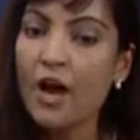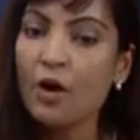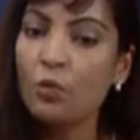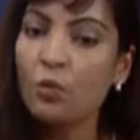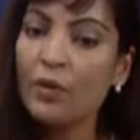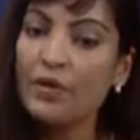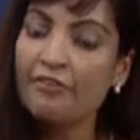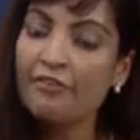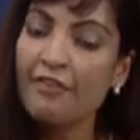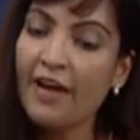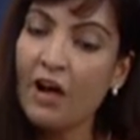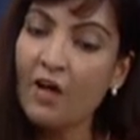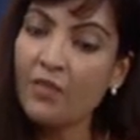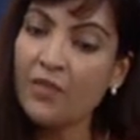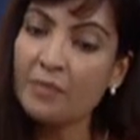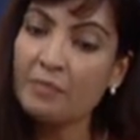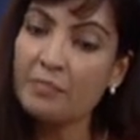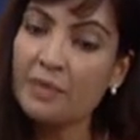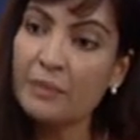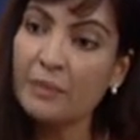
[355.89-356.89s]
we found
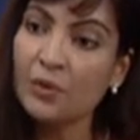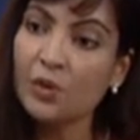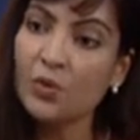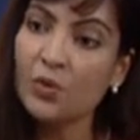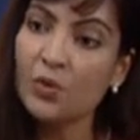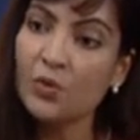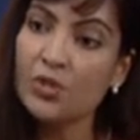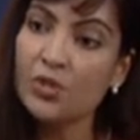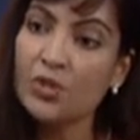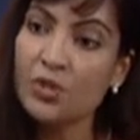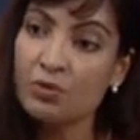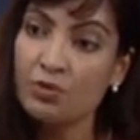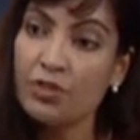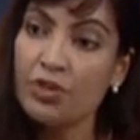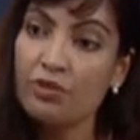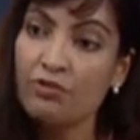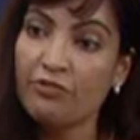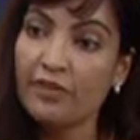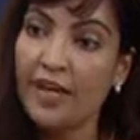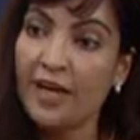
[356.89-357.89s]
that people who do
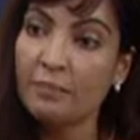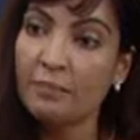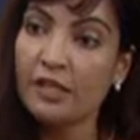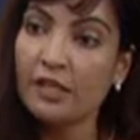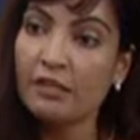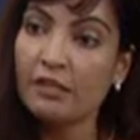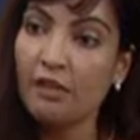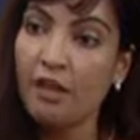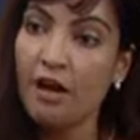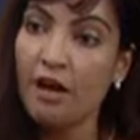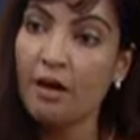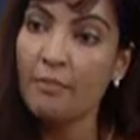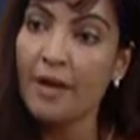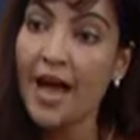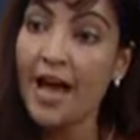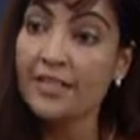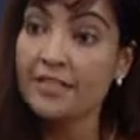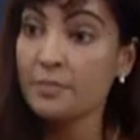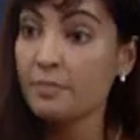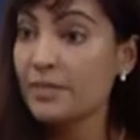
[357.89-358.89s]
nuVIPclub
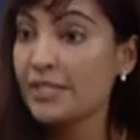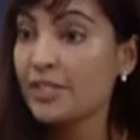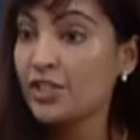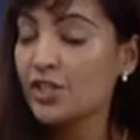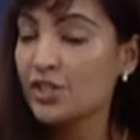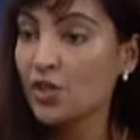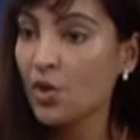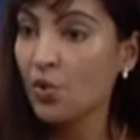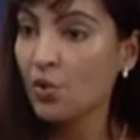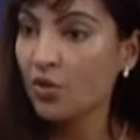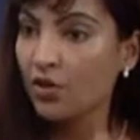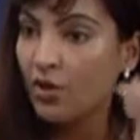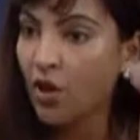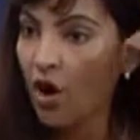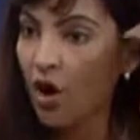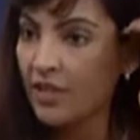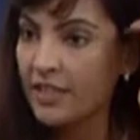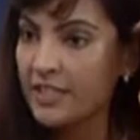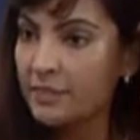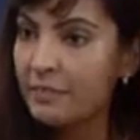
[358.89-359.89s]
as a business owner
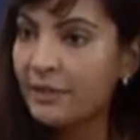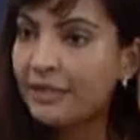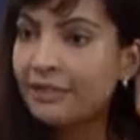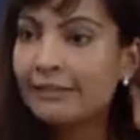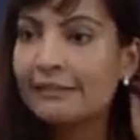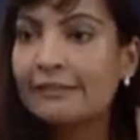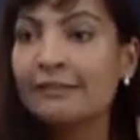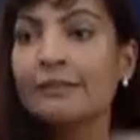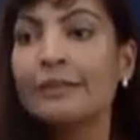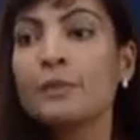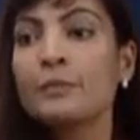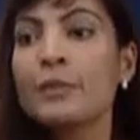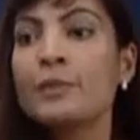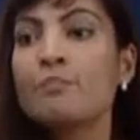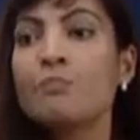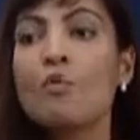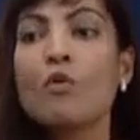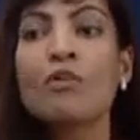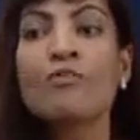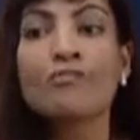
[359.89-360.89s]
are typically a little bit
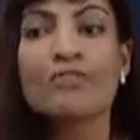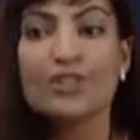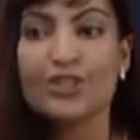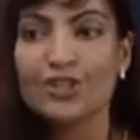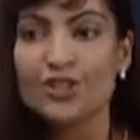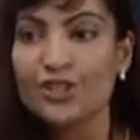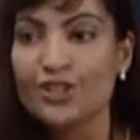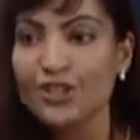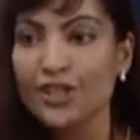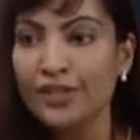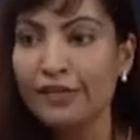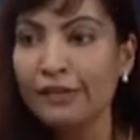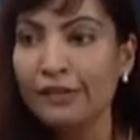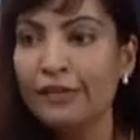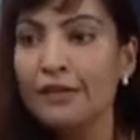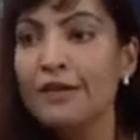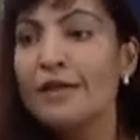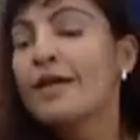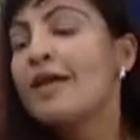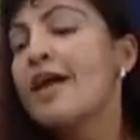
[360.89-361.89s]
more visionary,
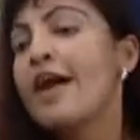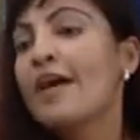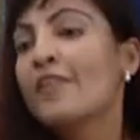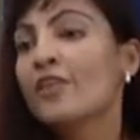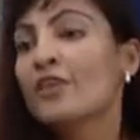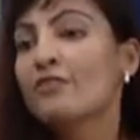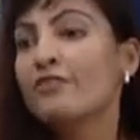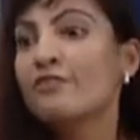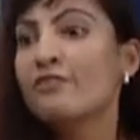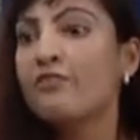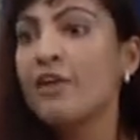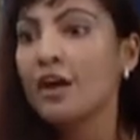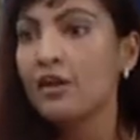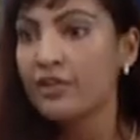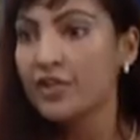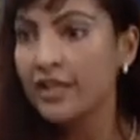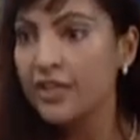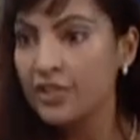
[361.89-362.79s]
and they're very